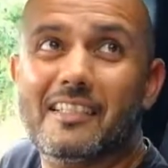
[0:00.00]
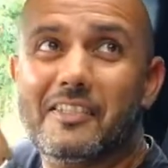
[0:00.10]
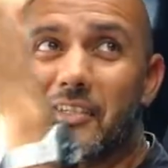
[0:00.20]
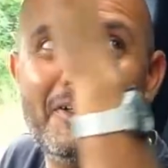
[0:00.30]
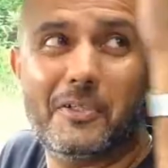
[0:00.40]

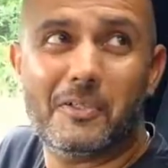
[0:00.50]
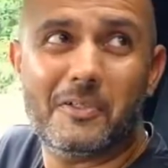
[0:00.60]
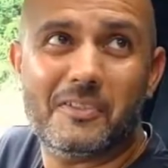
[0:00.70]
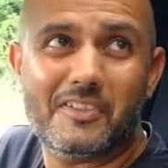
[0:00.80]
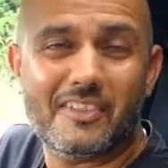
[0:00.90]

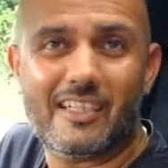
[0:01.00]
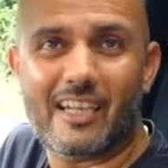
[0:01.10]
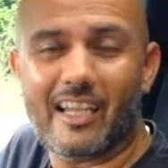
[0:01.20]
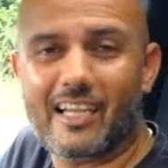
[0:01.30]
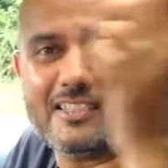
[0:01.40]
huge
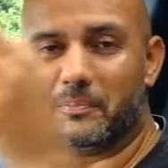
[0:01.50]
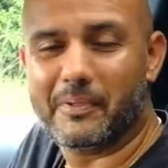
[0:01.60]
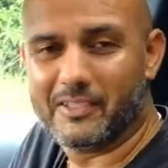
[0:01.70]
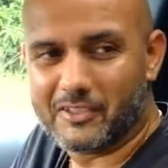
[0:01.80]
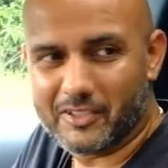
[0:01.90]
glass
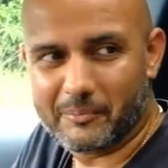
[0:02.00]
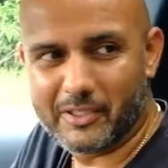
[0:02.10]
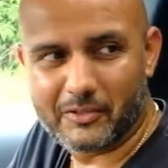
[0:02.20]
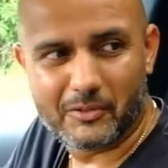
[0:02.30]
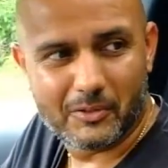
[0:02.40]

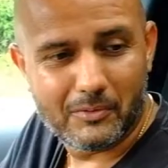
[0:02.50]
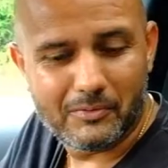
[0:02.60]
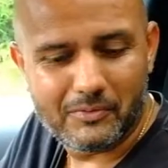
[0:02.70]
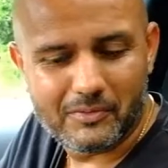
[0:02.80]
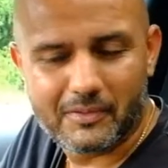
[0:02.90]
panoramic
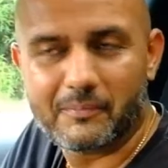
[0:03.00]
roof.